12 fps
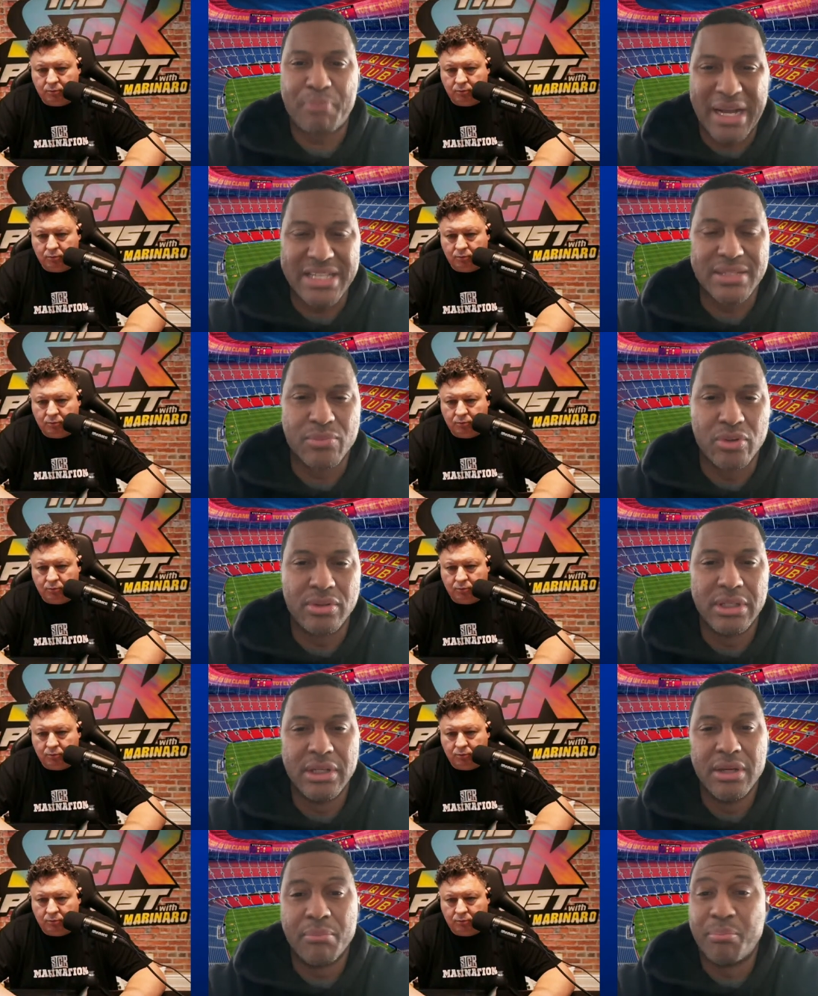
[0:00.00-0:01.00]
Speaker 1: possible,
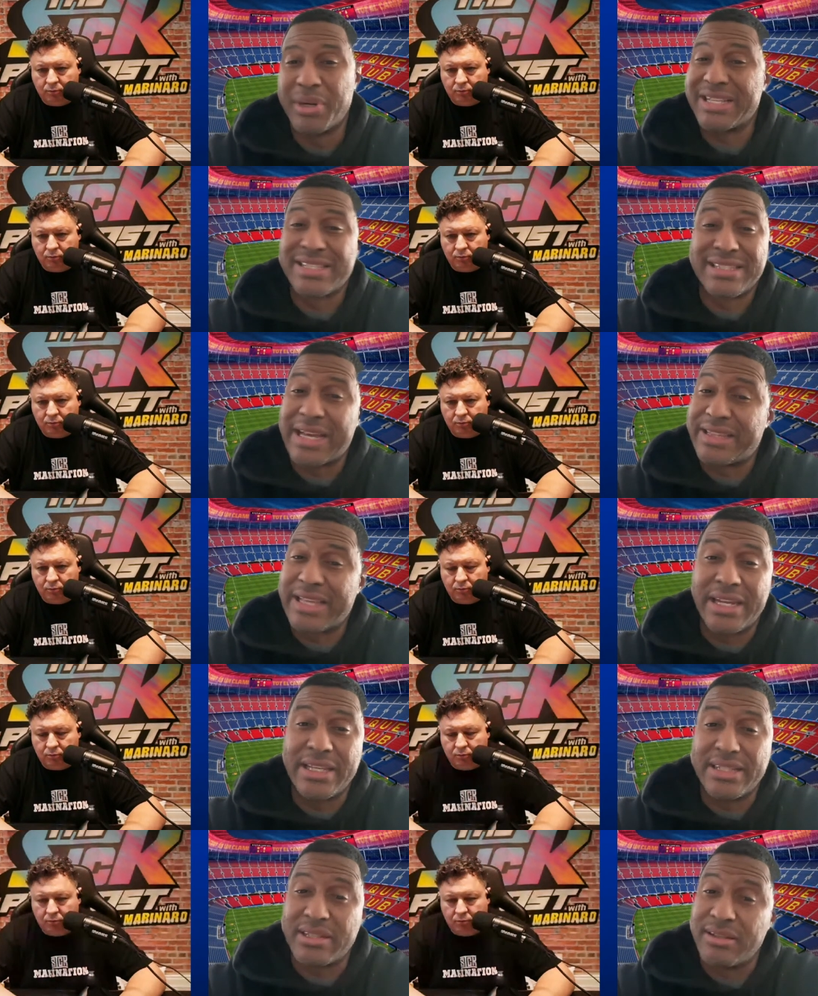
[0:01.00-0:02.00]
but it's not that
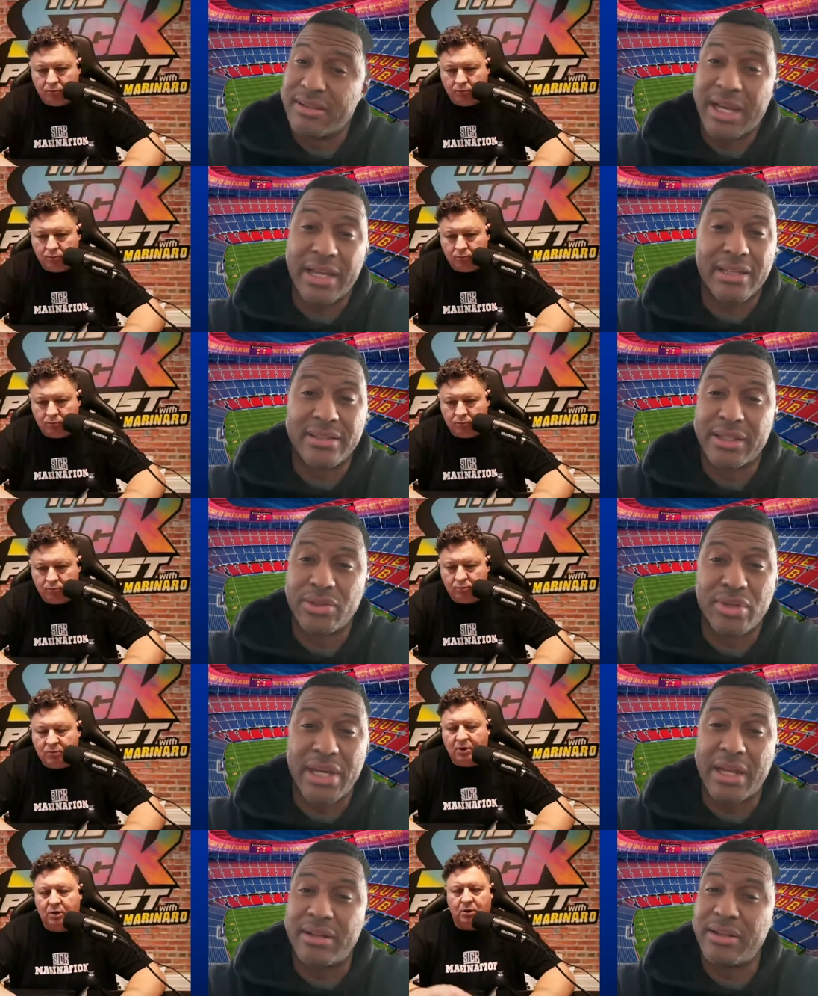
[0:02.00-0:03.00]
easy. I can tell you
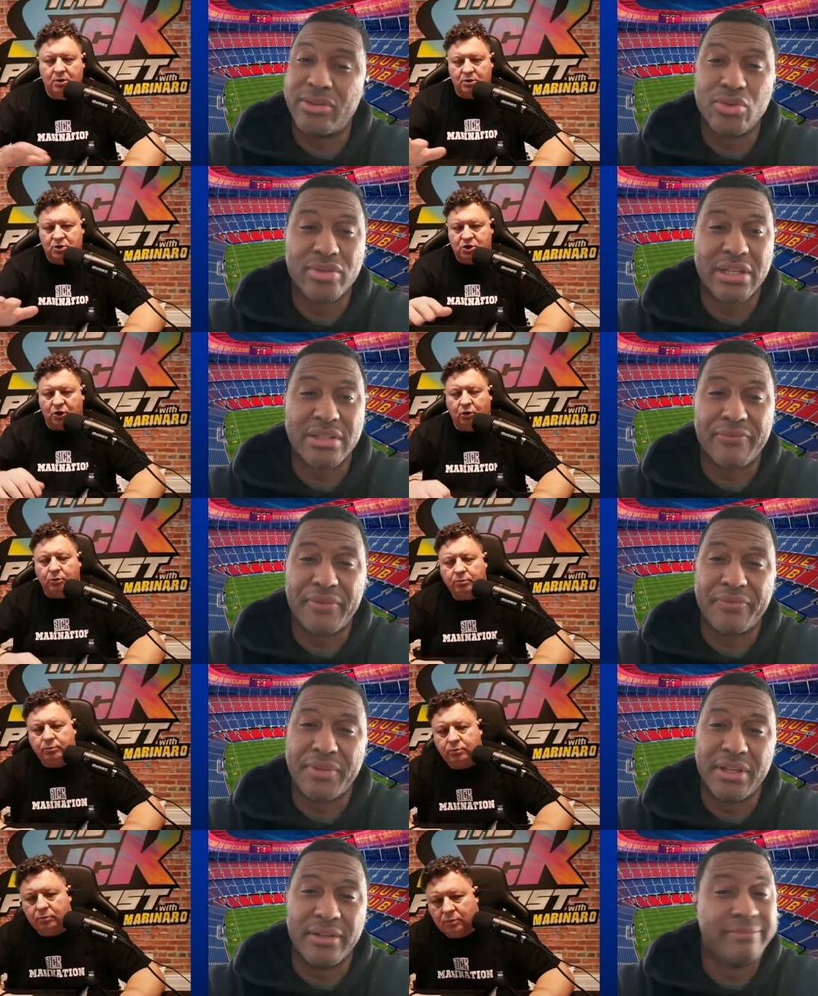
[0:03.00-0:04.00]
that in 2018. So,
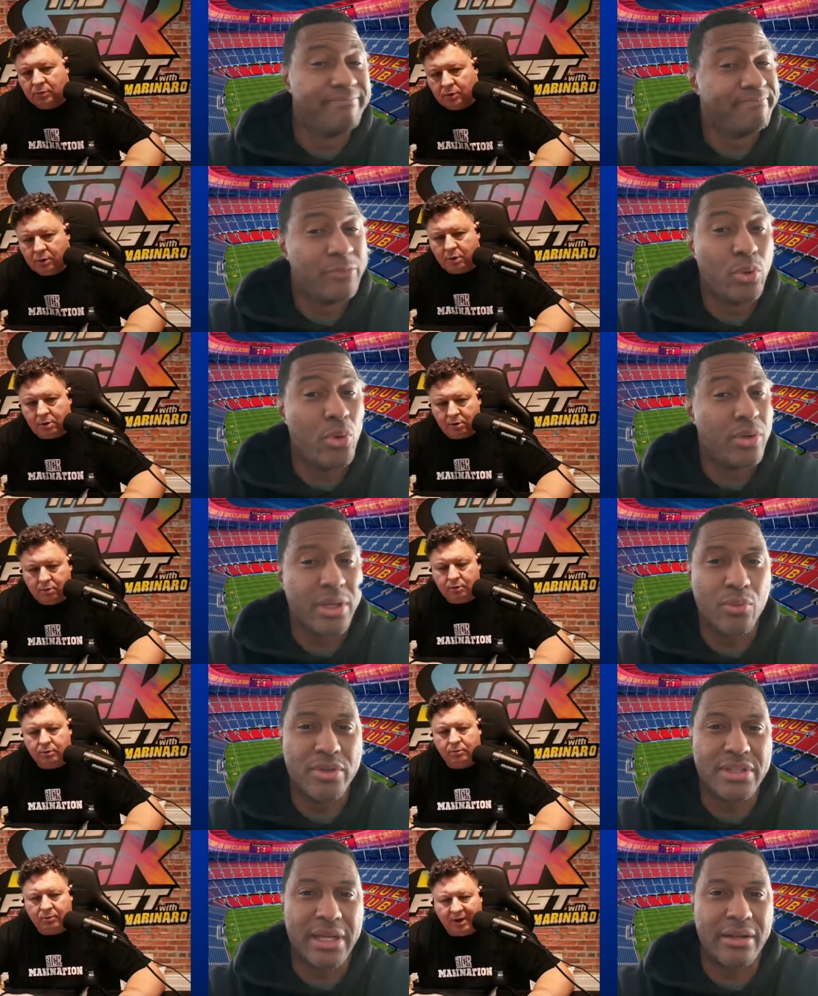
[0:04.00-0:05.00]
oh, it
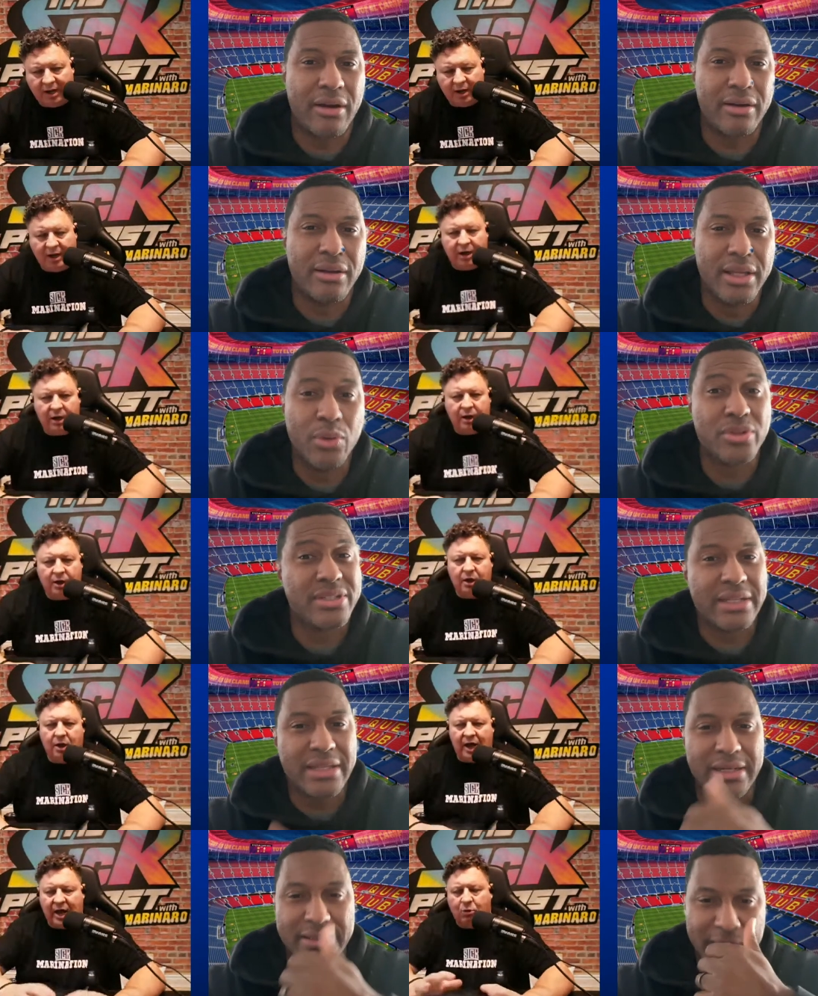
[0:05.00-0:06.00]
was not hard. It was not
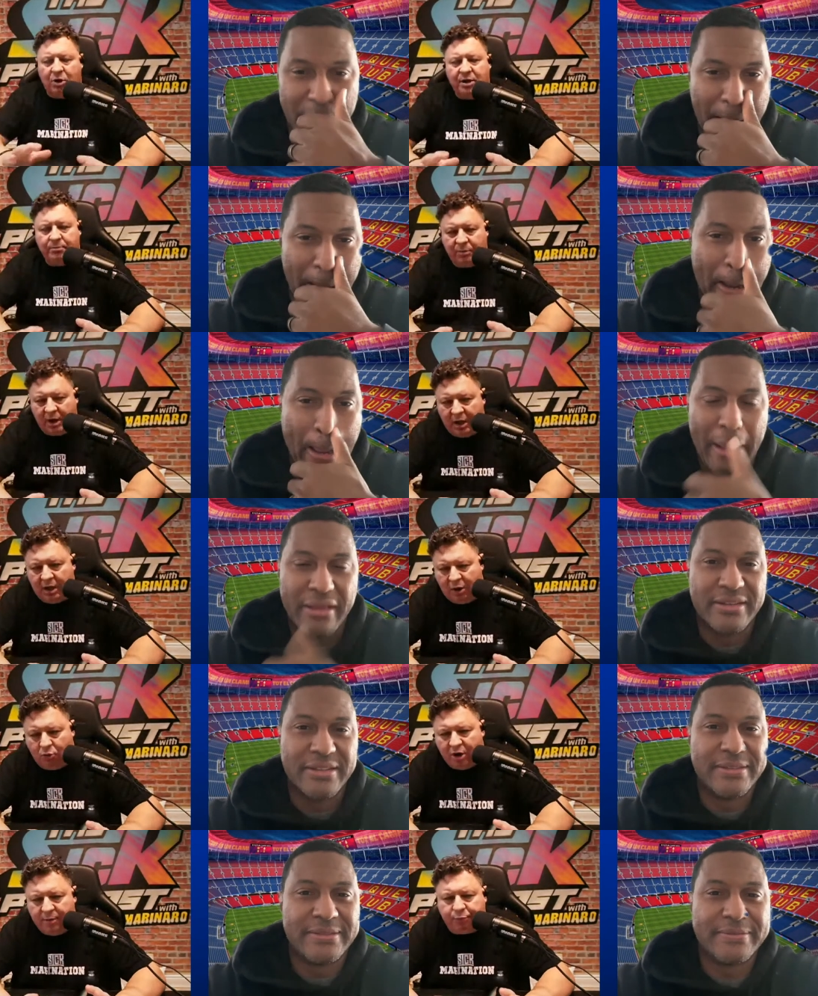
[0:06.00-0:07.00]
that easy.
Speaker 2: I want to I,
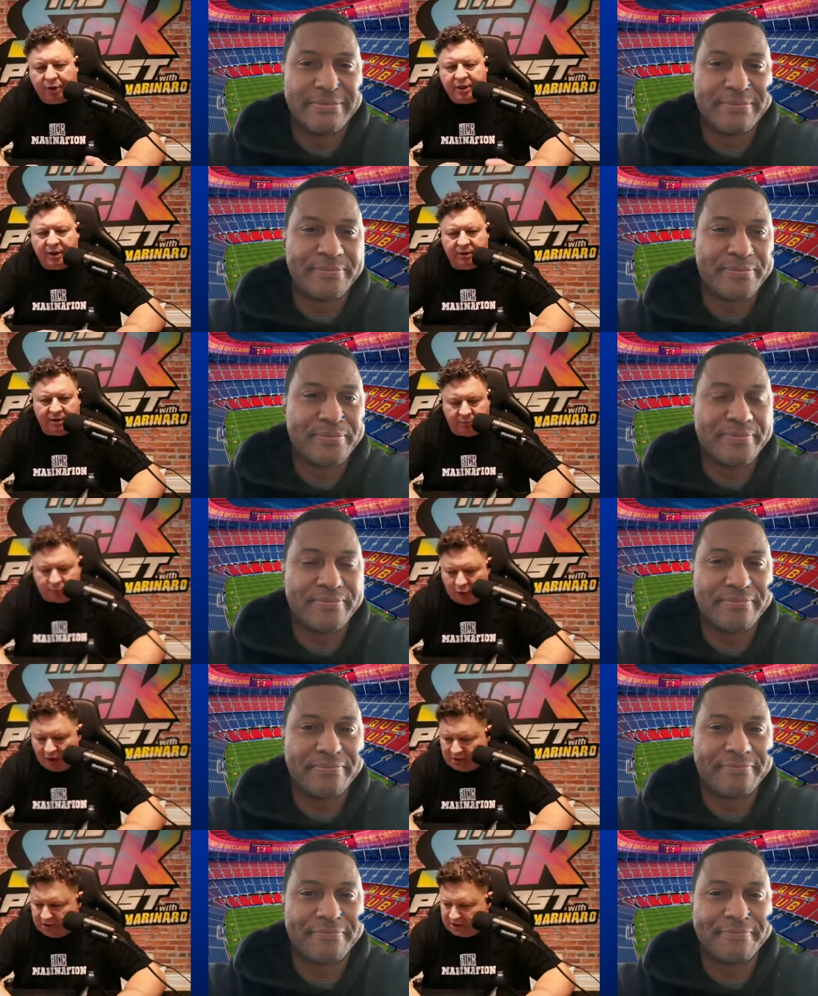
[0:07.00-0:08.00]
I want to play the, the
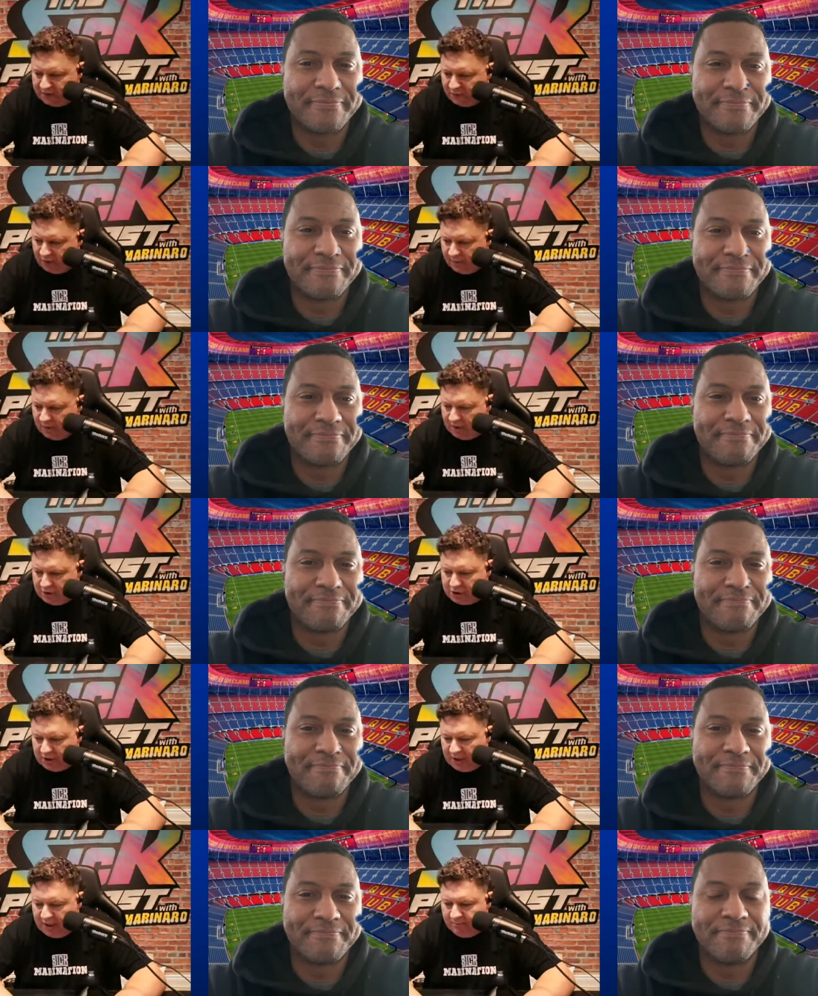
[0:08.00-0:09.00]
process of
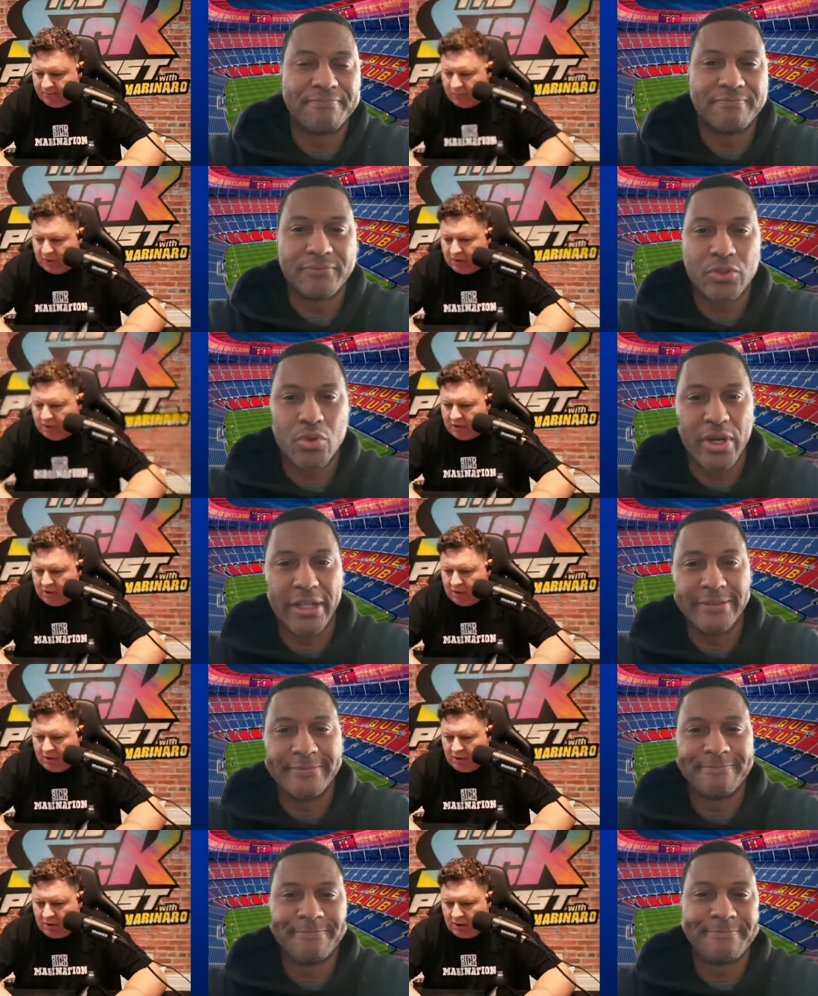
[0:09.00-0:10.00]
elimination game. Go ahead.
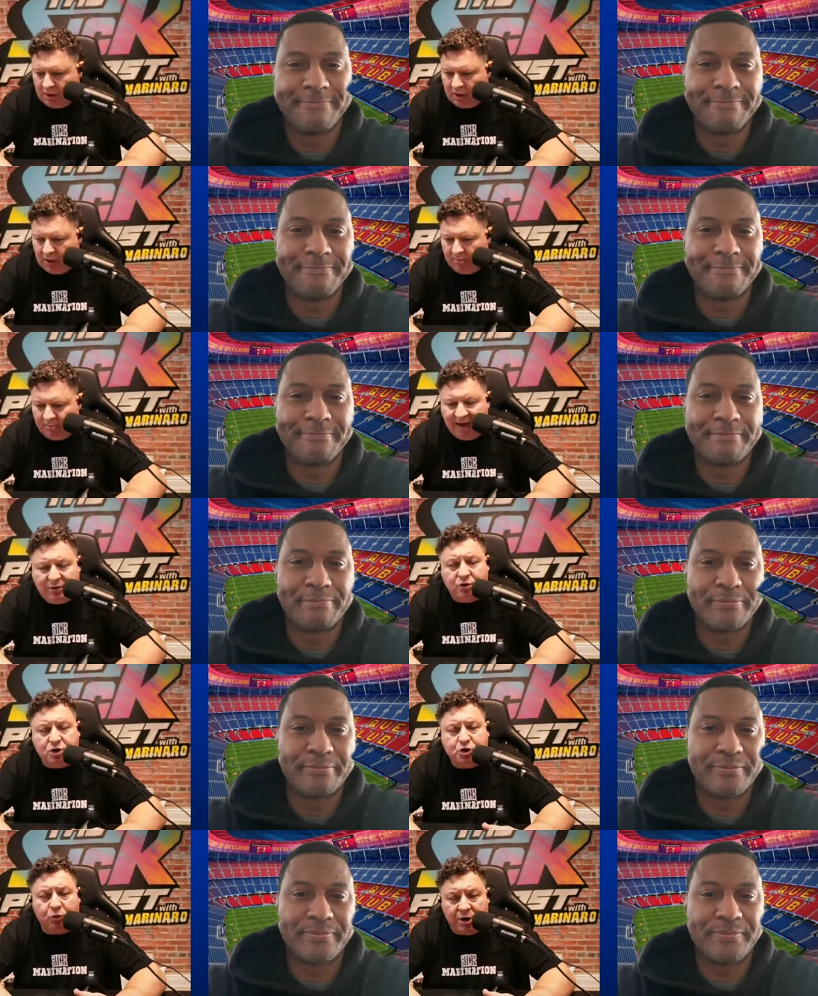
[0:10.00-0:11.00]
Uh,
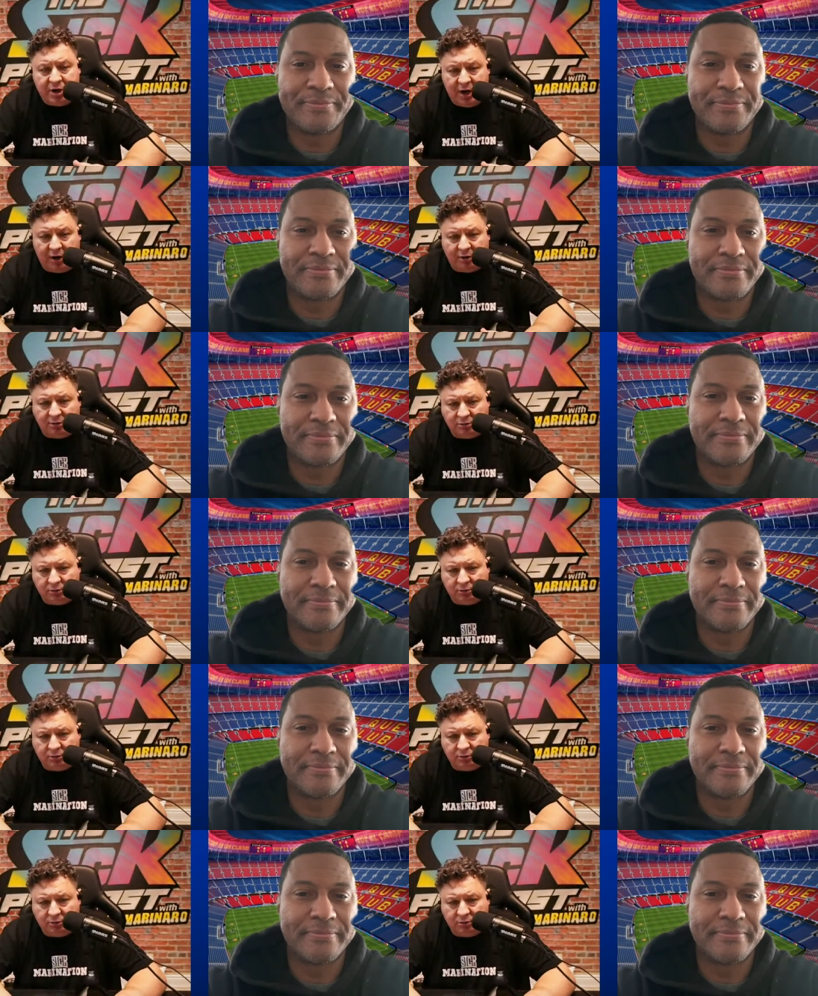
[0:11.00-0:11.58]
Matthew Choinière